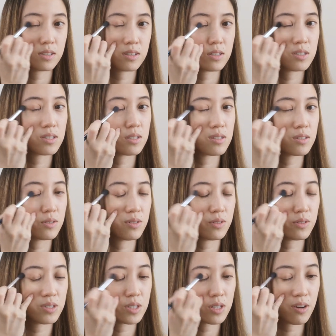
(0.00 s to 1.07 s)
Just
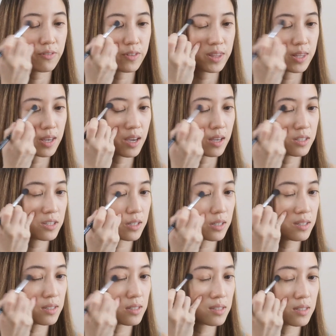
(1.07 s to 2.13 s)
to soften the
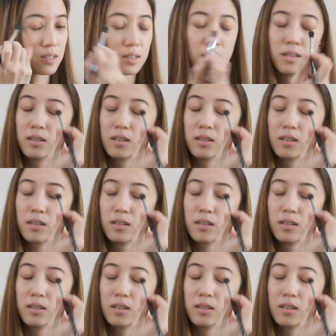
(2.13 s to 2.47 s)
edges.